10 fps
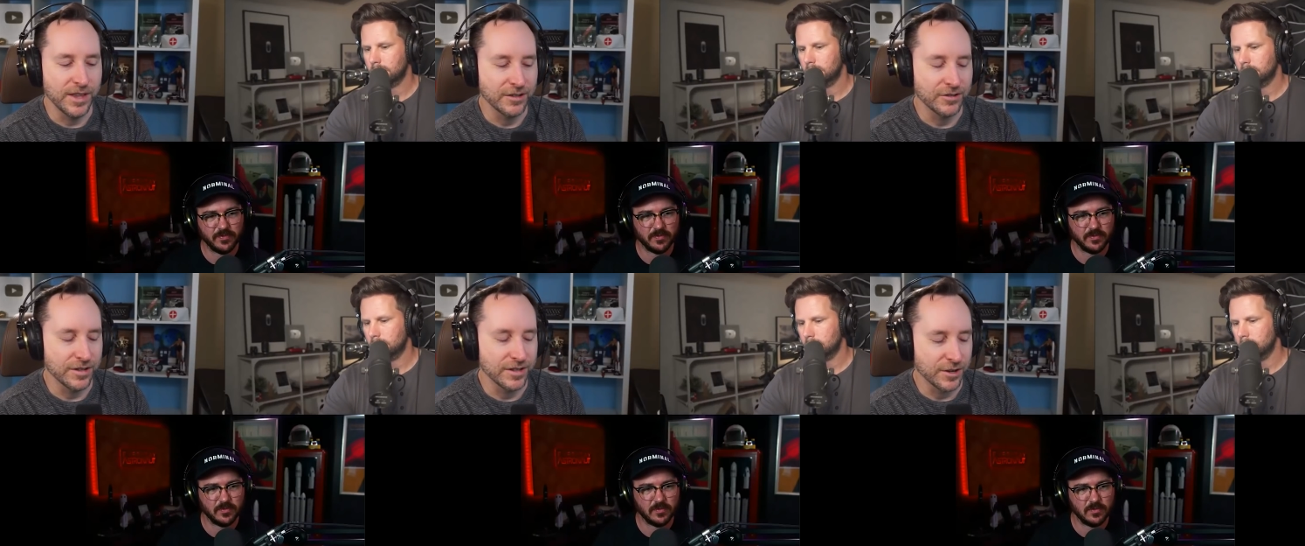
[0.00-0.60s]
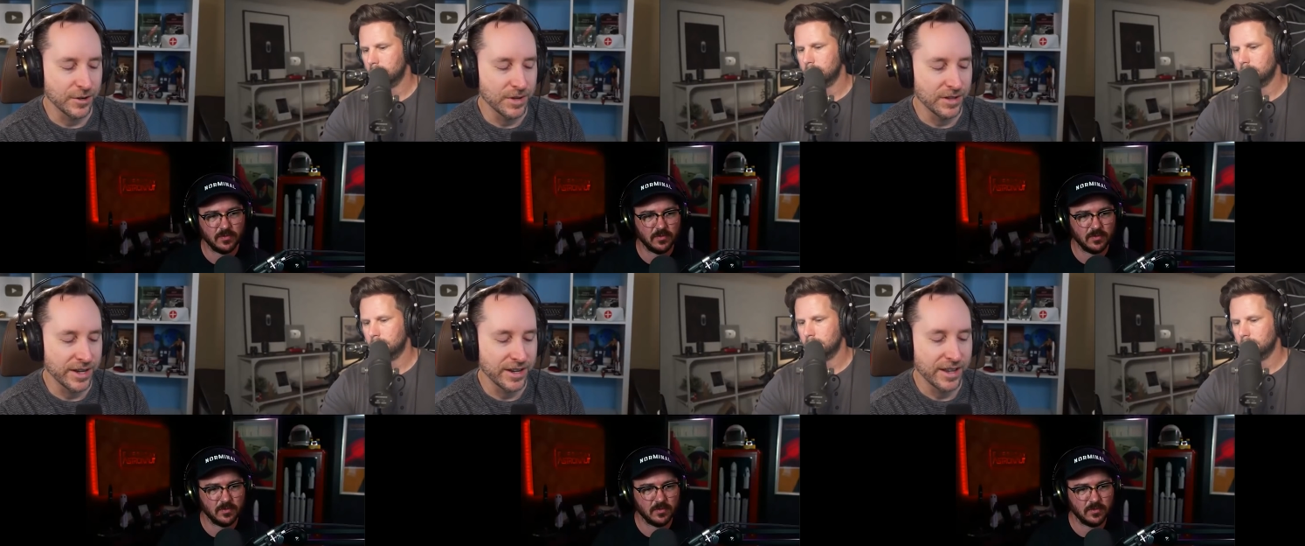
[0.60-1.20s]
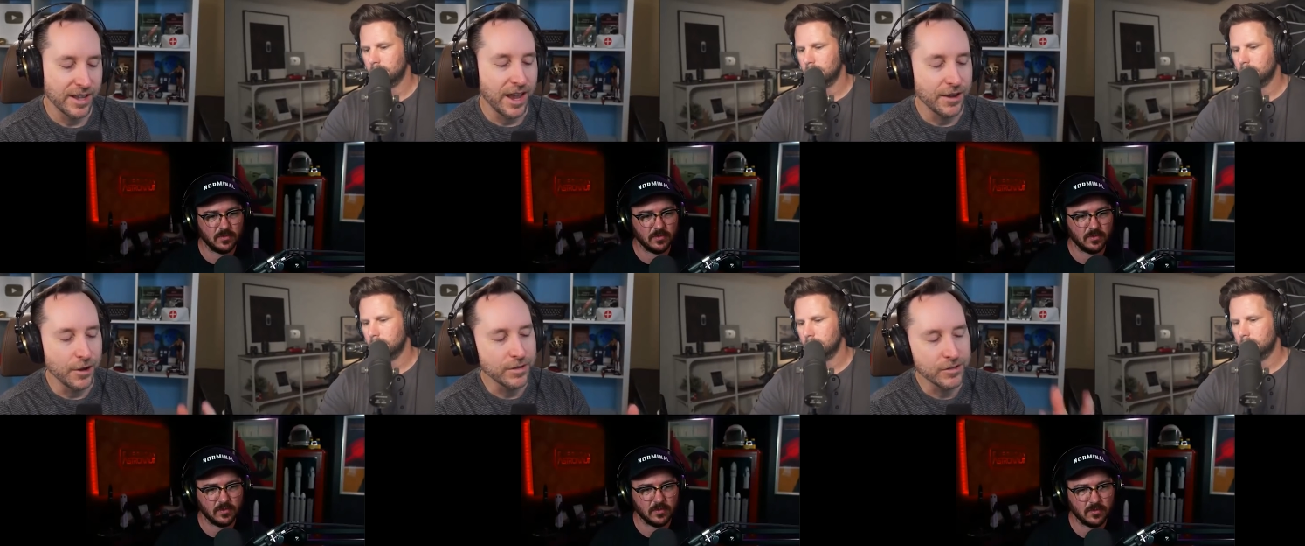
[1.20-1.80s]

Speaker 1: answer to this here. But like, I know